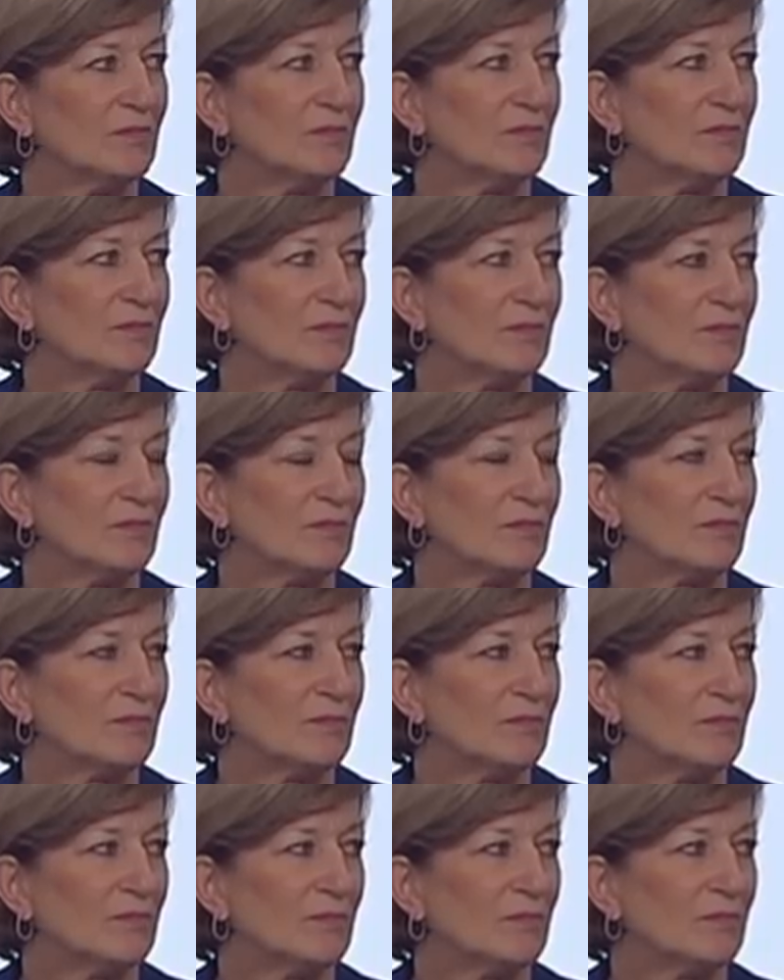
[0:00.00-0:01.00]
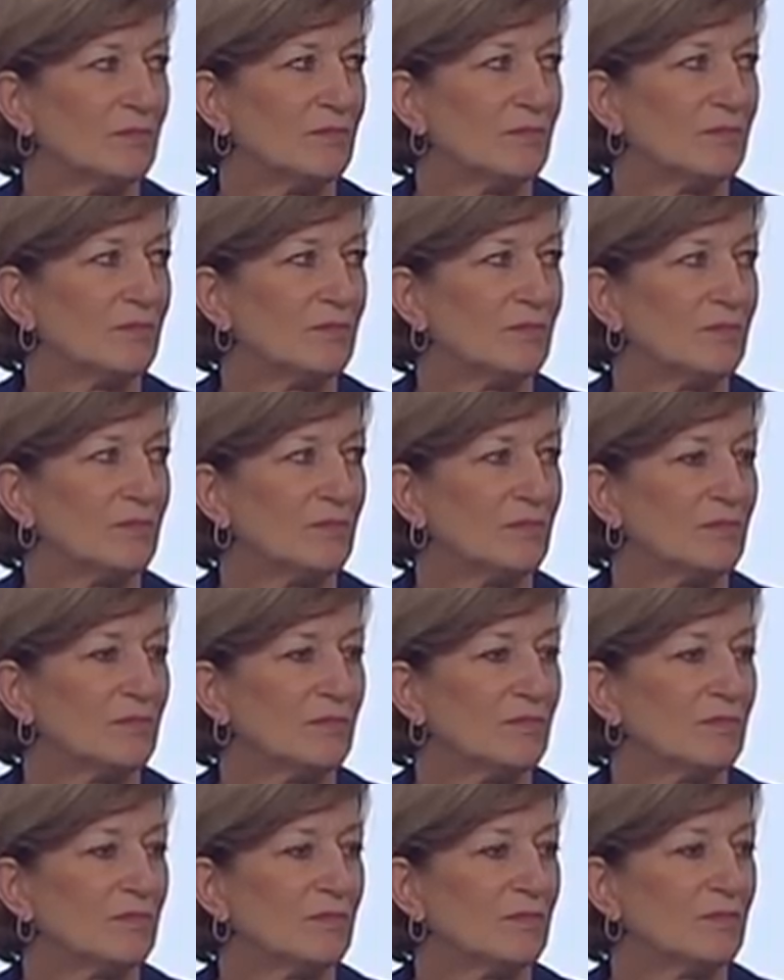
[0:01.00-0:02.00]

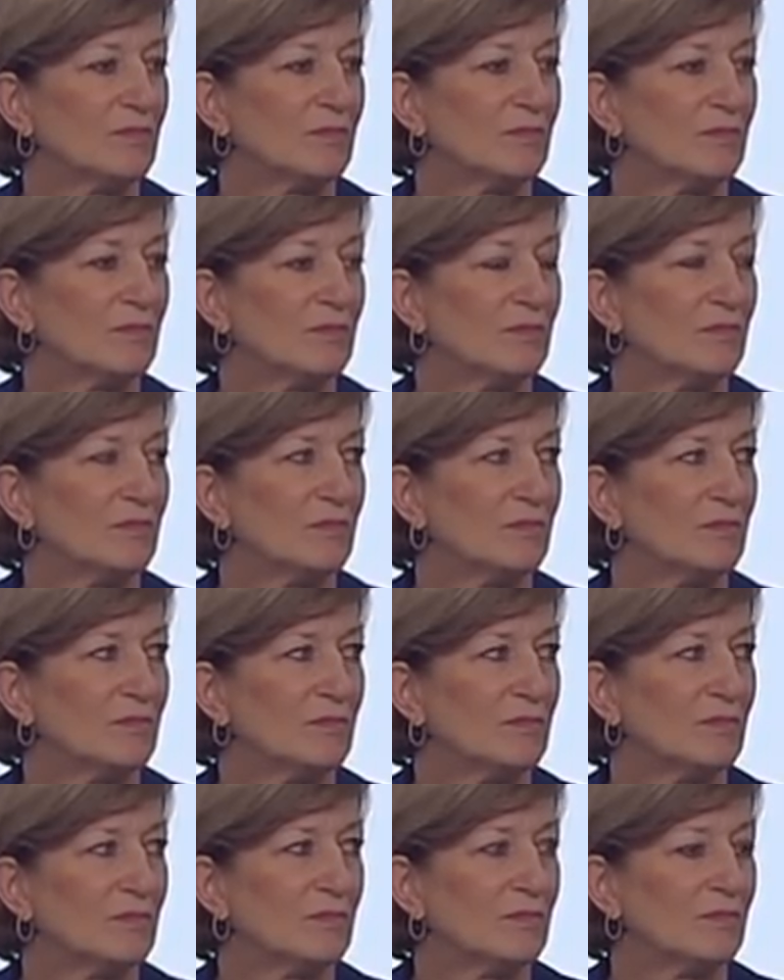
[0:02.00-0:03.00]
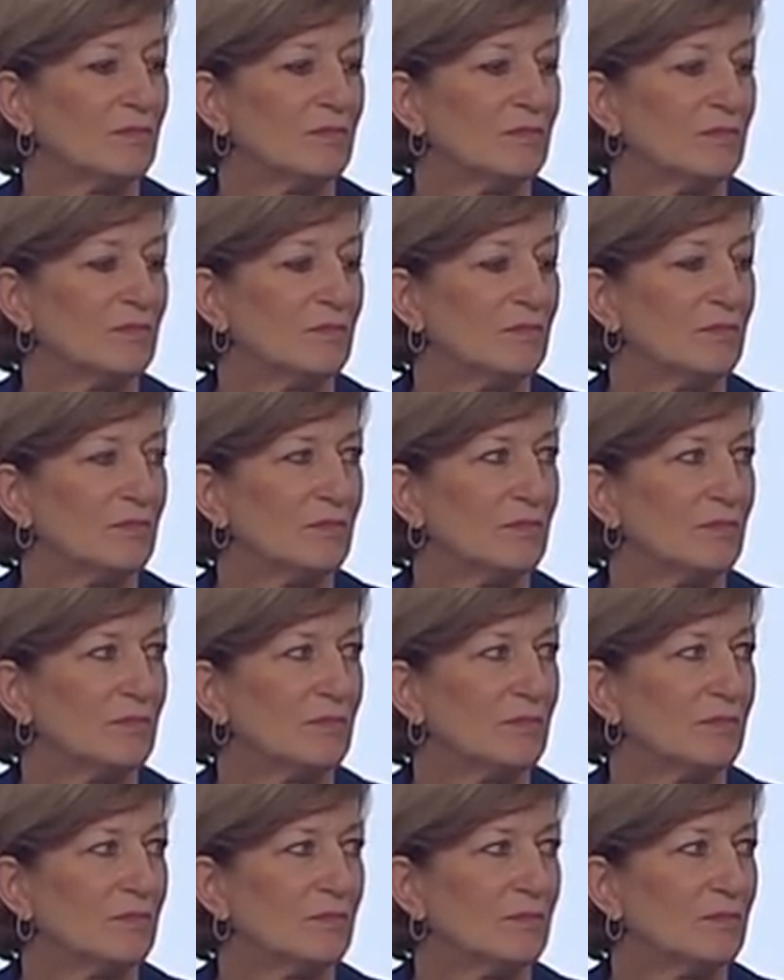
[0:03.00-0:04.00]

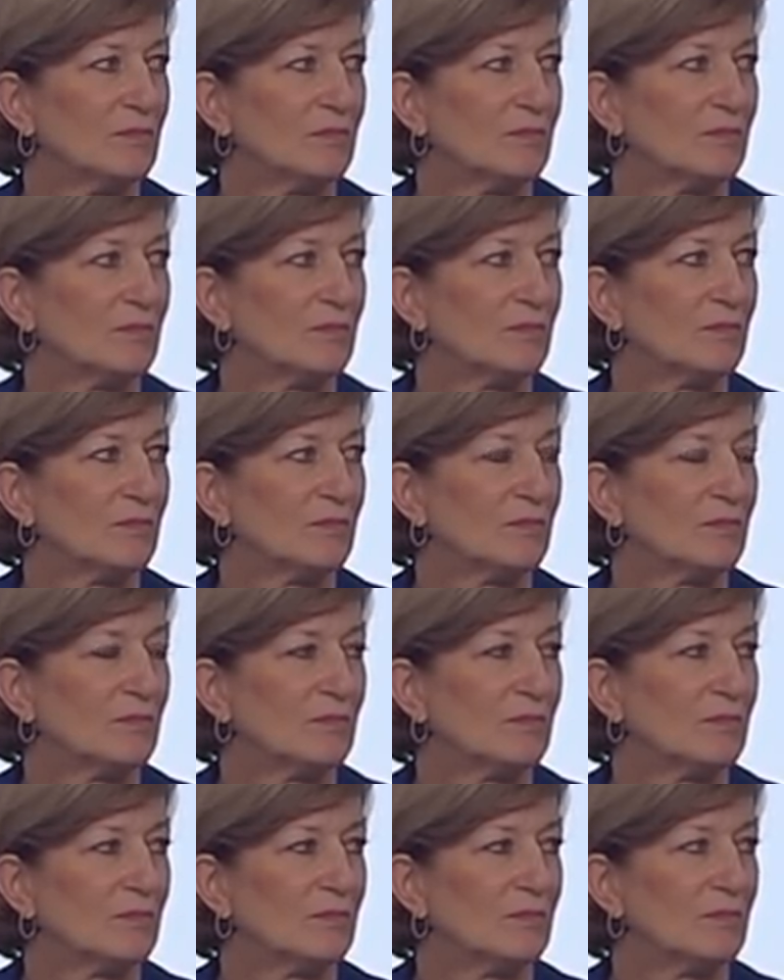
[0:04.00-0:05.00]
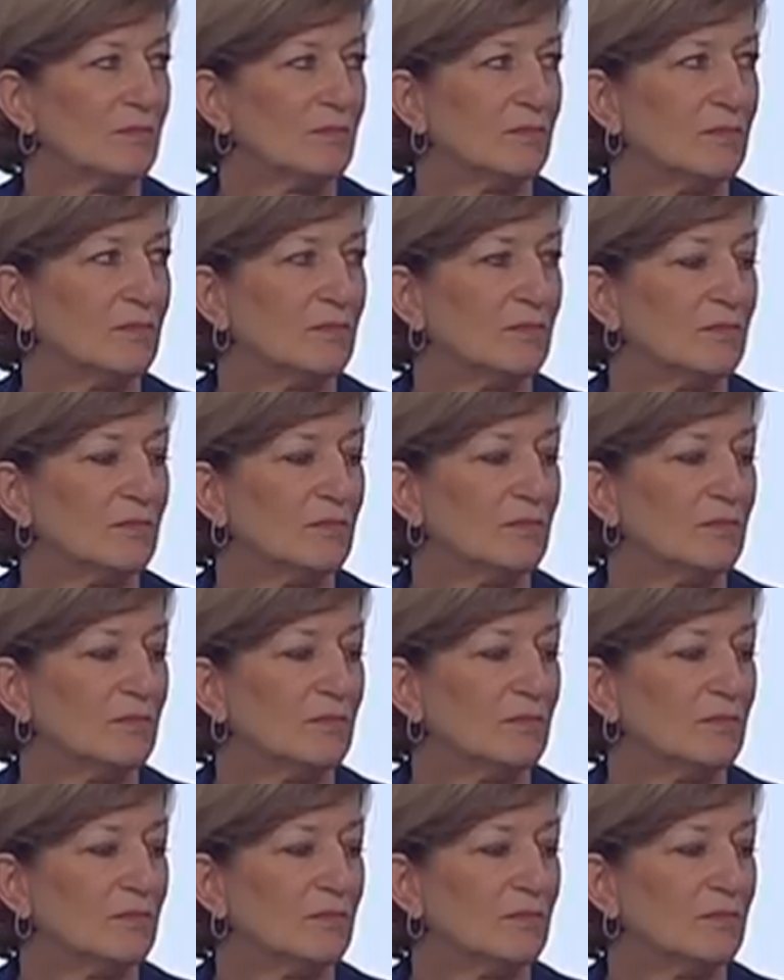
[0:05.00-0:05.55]
The person shown says nothing.